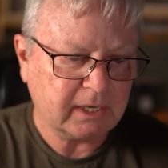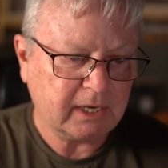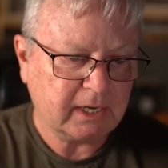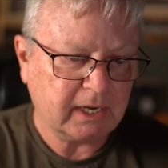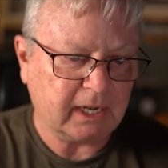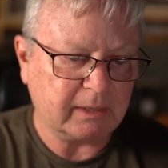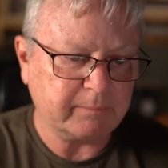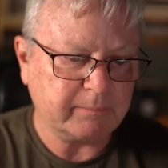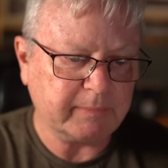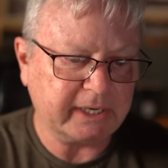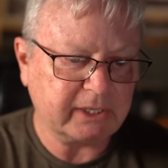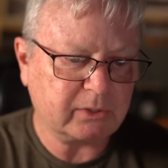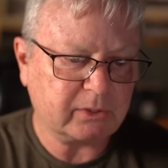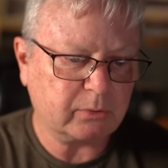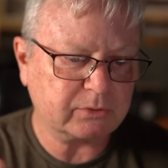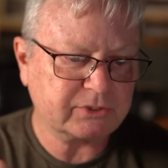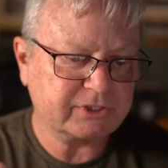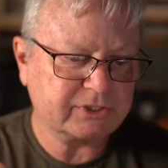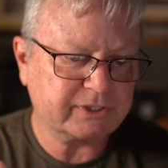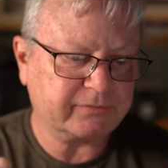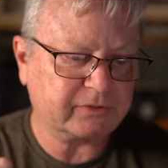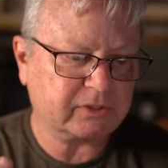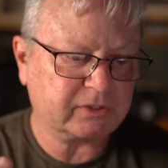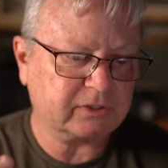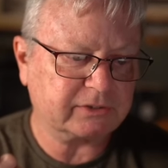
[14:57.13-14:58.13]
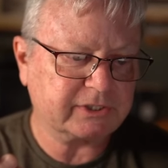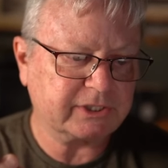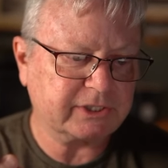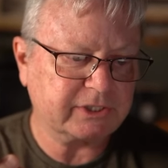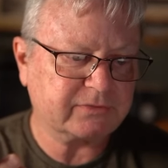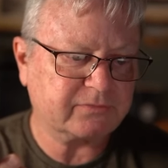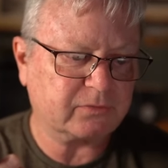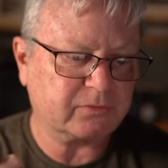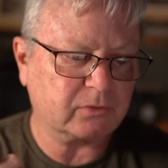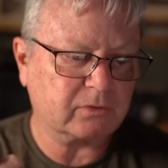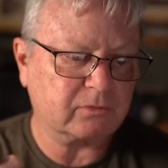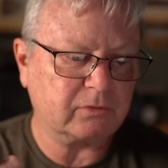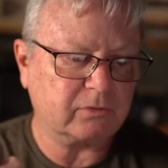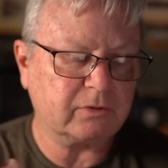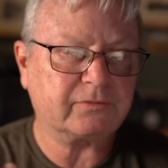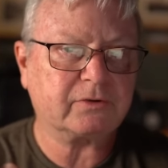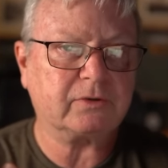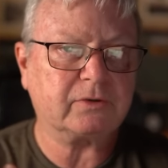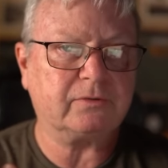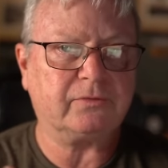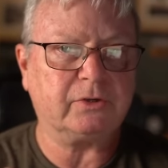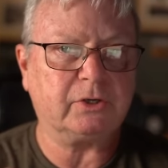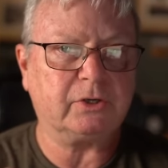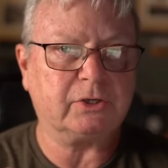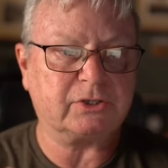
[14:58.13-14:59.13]
and may cause difficulties for a roof
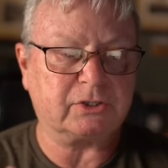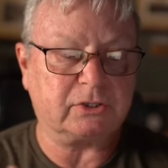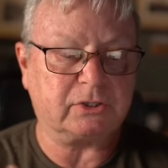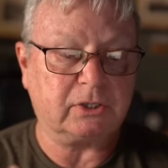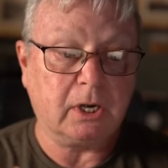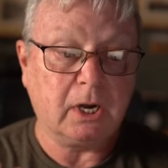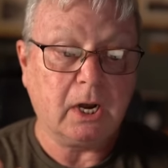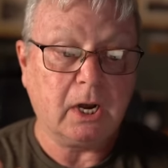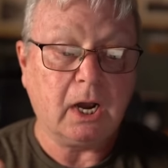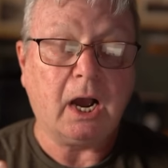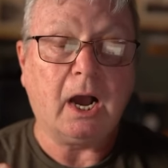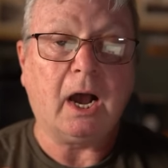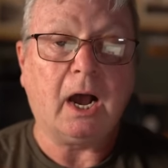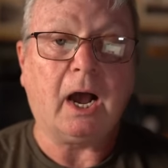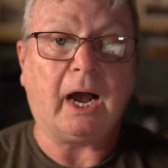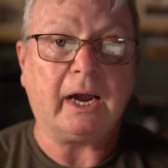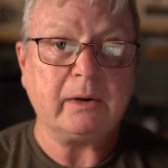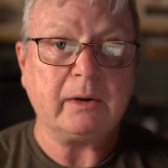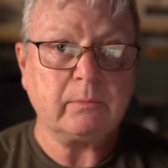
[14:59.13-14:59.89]
conversion. I